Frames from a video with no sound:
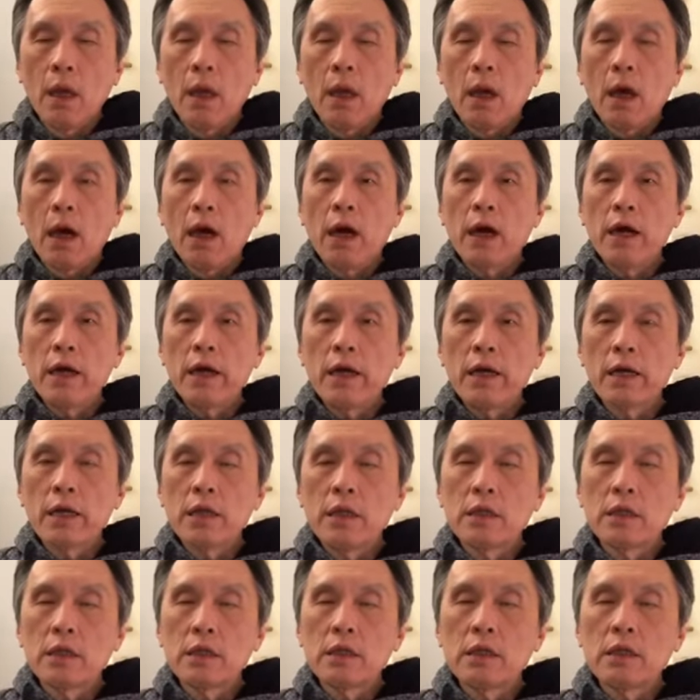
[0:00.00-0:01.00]
Hi, it
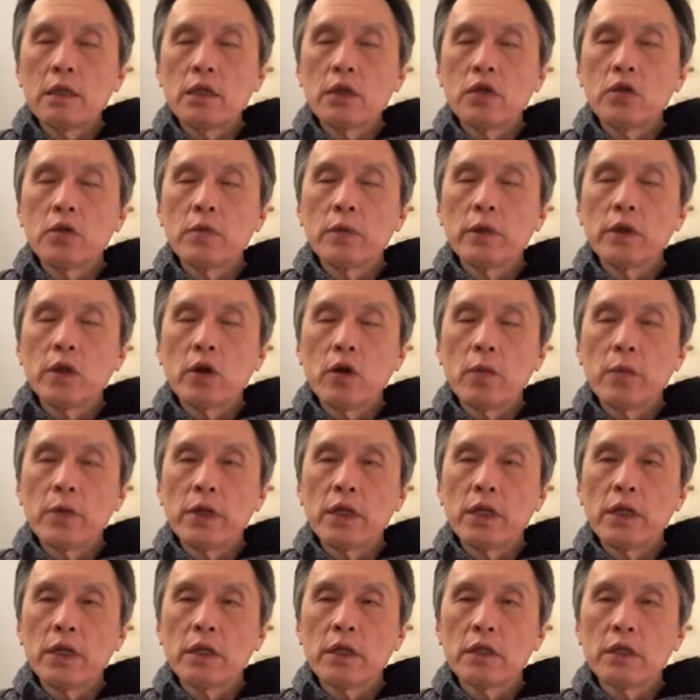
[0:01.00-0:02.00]
is the Human
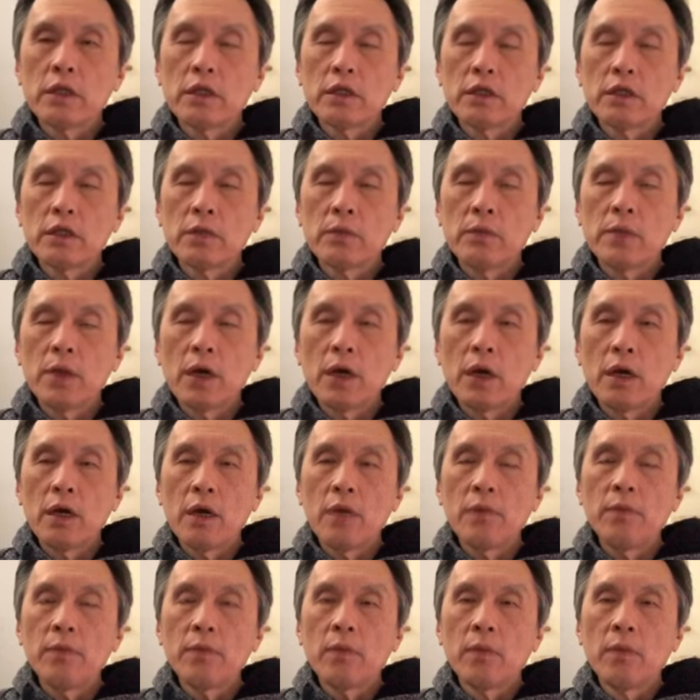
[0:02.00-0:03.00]
Operating System Time.
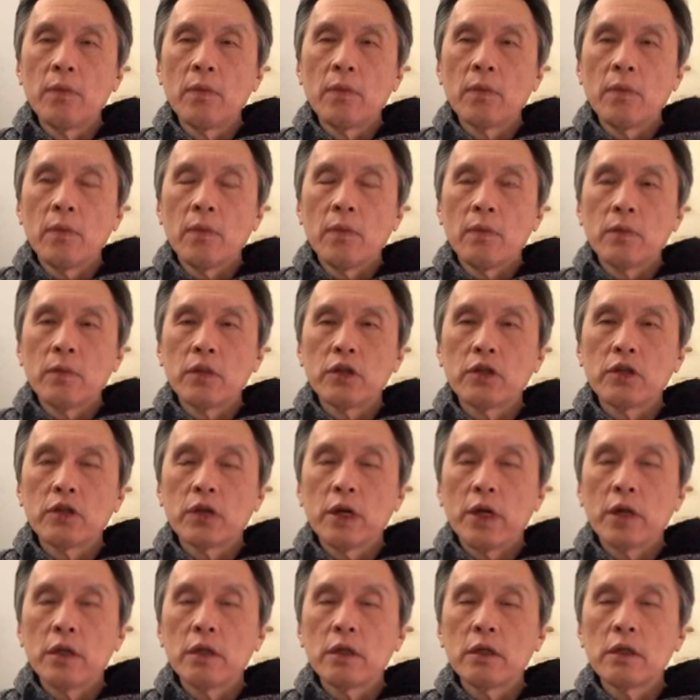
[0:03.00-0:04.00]
The
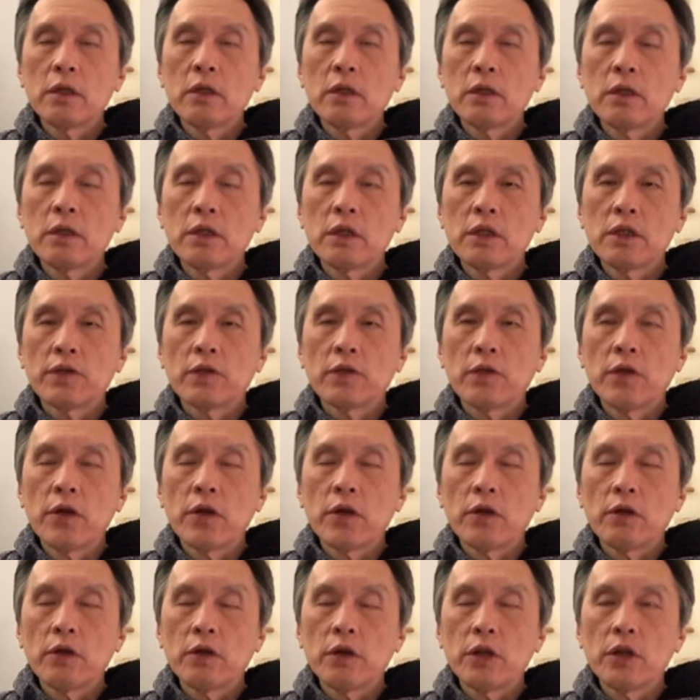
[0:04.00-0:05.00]
channel is for
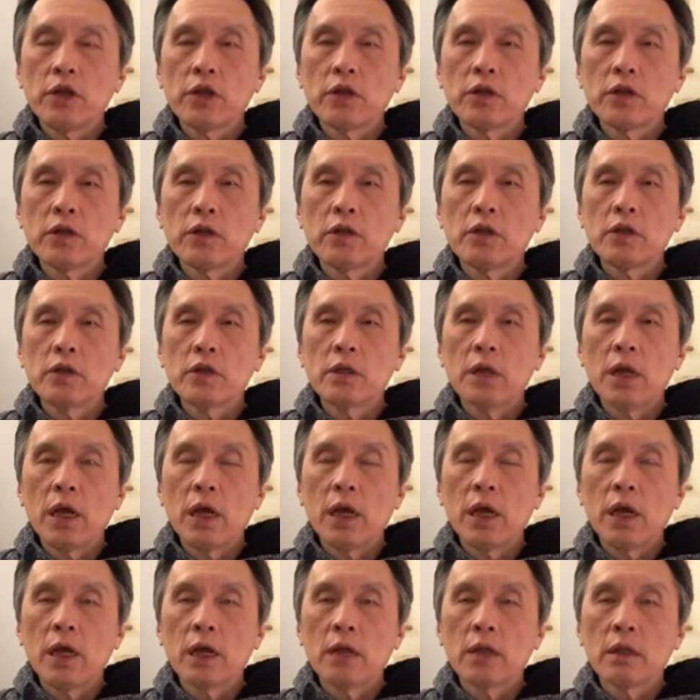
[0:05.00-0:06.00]
education
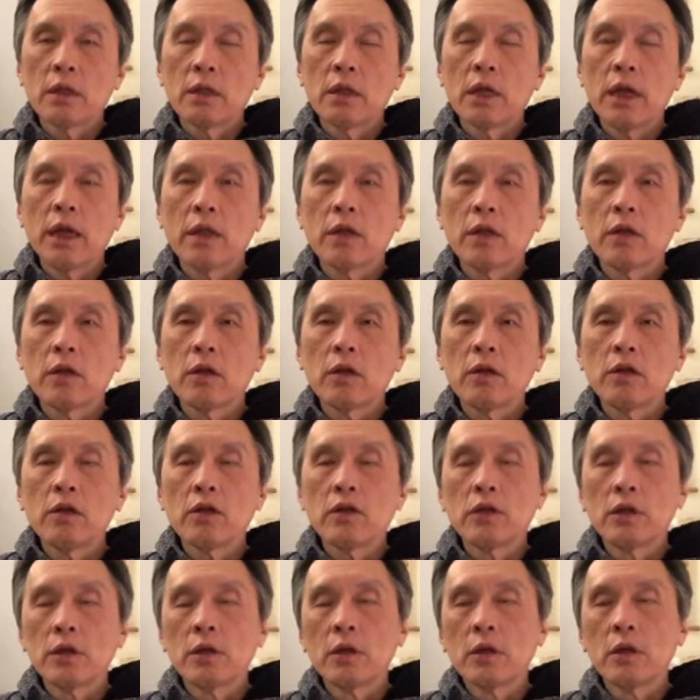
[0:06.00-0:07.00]
and technology.
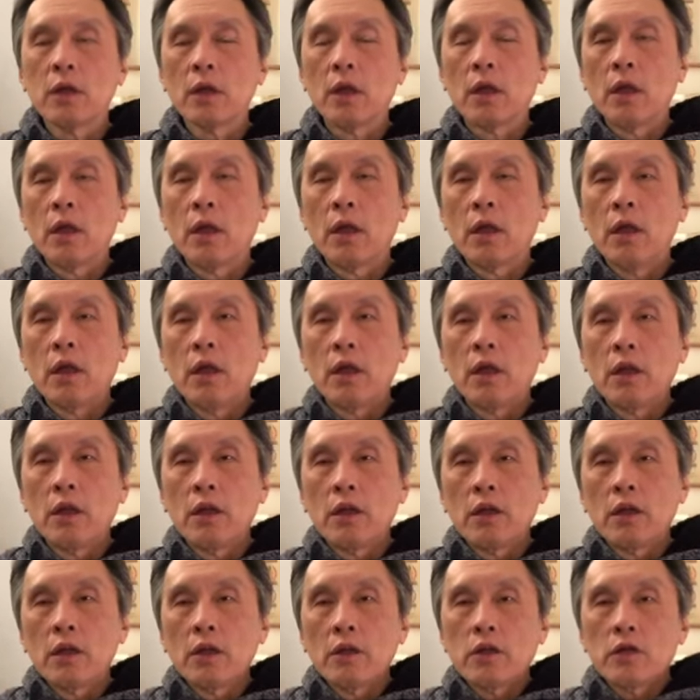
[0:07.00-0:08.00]

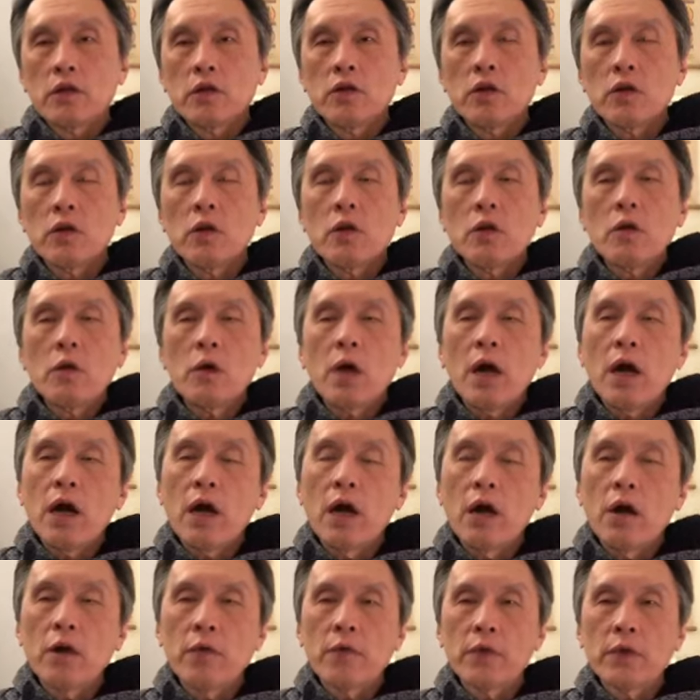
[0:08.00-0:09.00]
So I
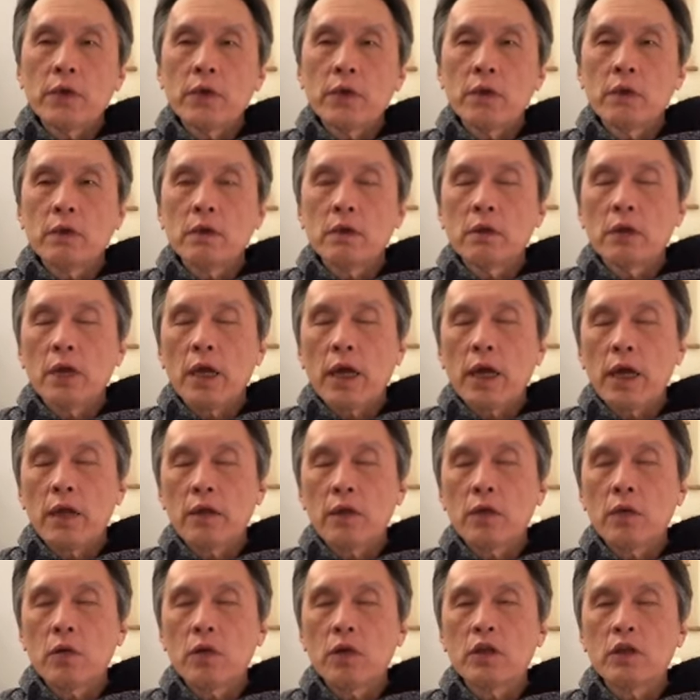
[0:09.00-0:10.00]
often get
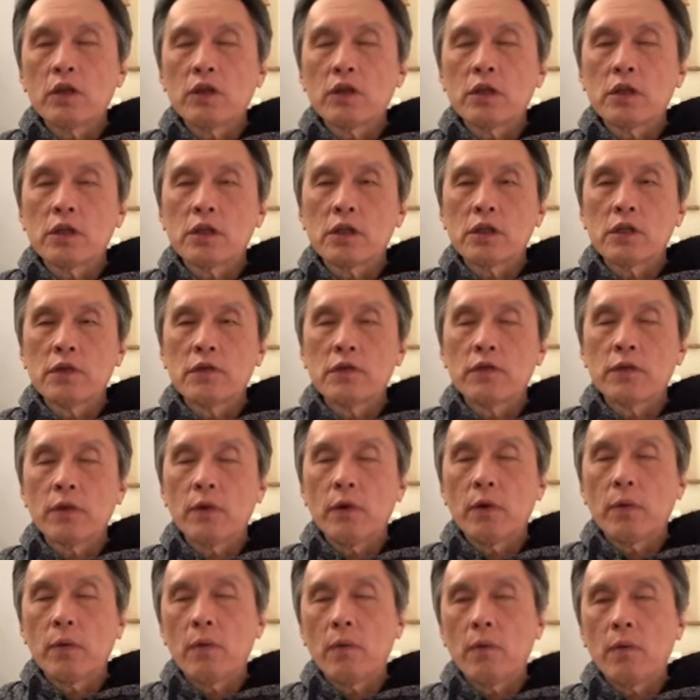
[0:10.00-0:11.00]
questions
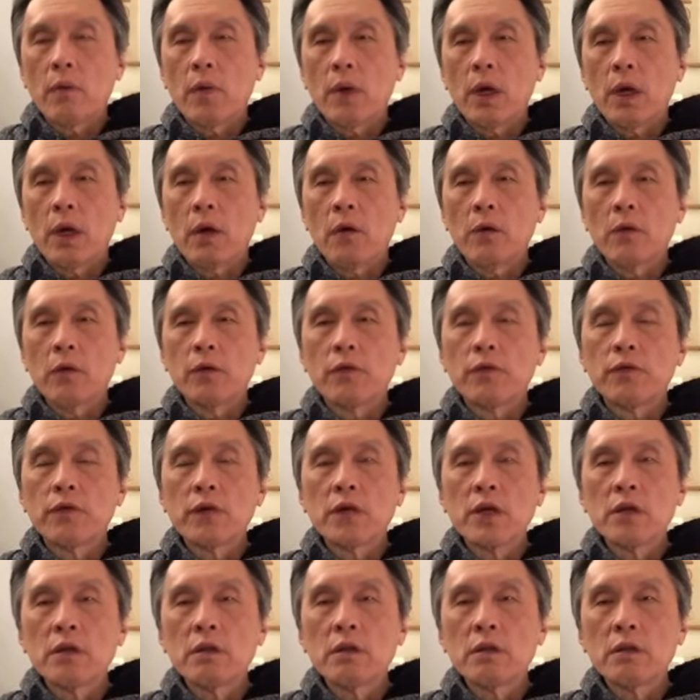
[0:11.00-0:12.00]
from our
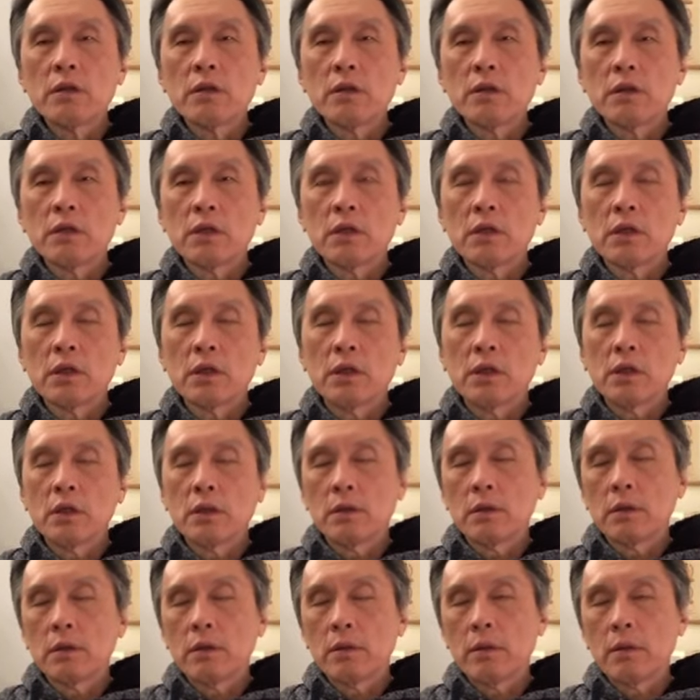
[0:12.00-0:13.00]
friends
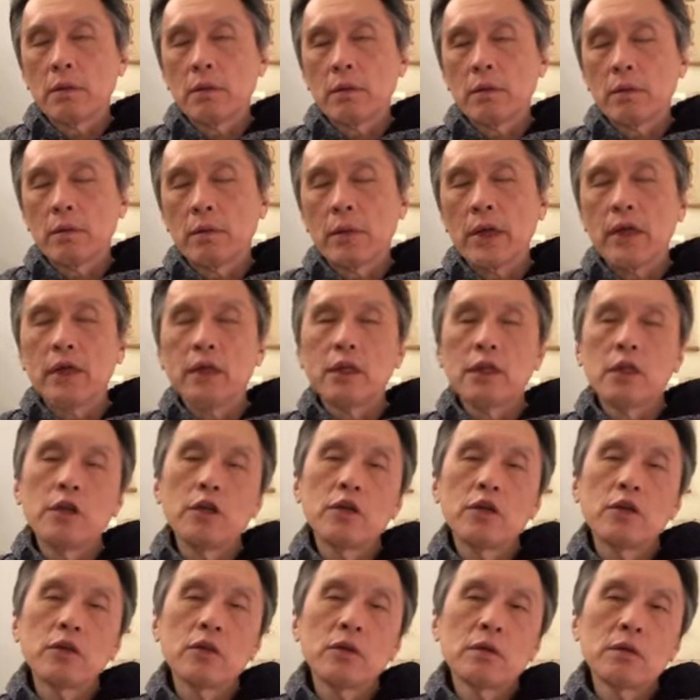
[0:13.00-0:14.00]
in
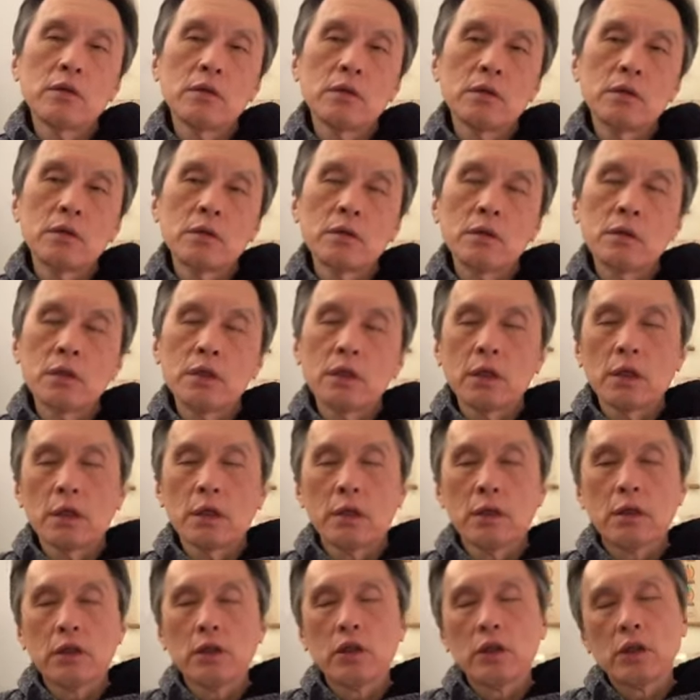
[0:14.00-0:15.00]
meditations, in
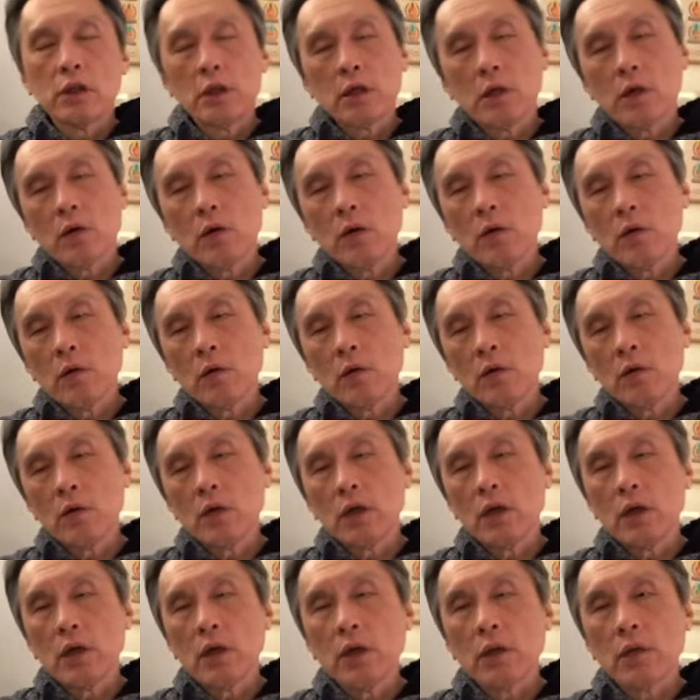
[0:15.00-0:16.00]
Qigong,
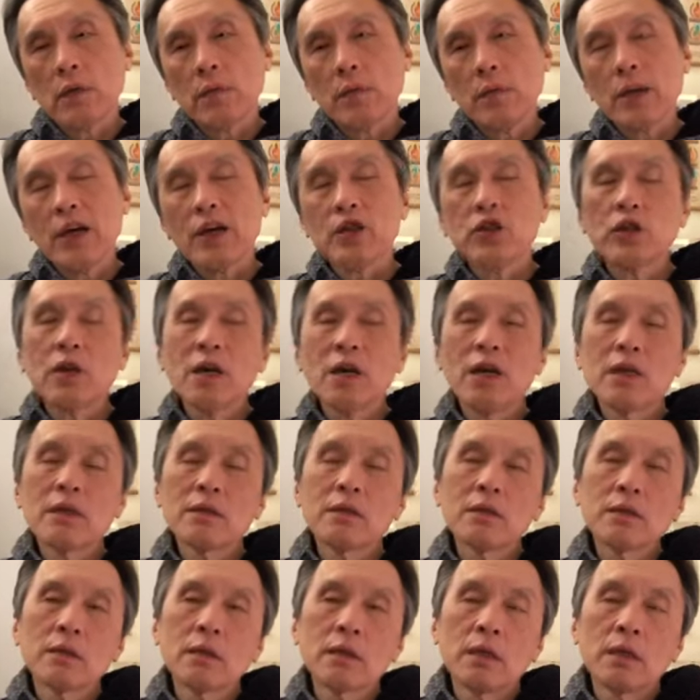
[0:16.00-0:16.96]
in martial arts.